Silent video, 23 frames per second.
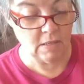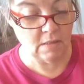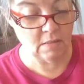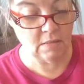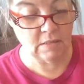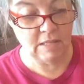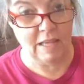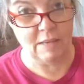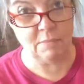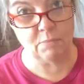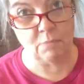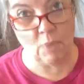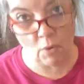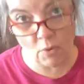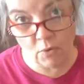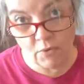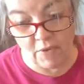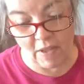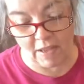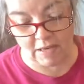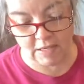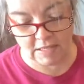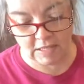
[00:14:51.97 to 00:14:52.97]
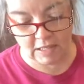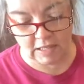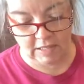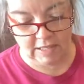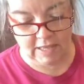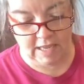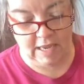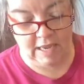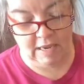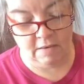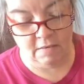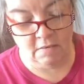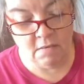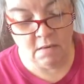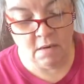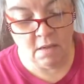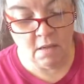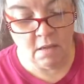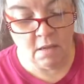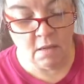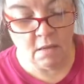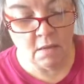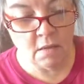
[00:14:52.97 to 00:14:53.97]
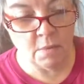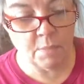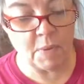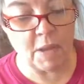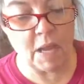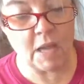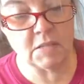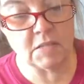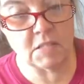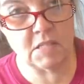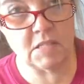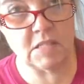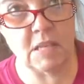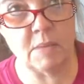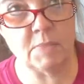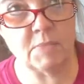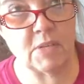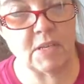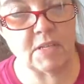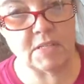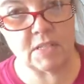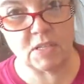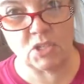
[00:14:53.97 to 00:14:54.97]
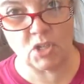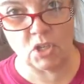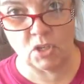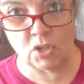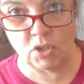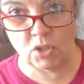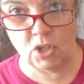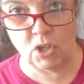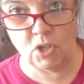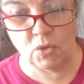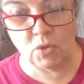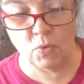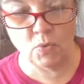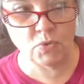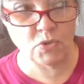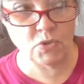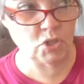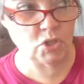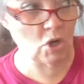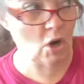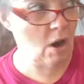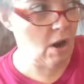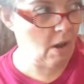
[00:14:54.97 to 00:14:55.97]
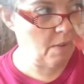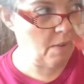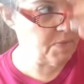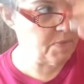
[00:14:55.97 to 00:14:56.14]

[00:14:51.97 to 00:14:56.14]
getting motivated to clean because it seems like such a huge job.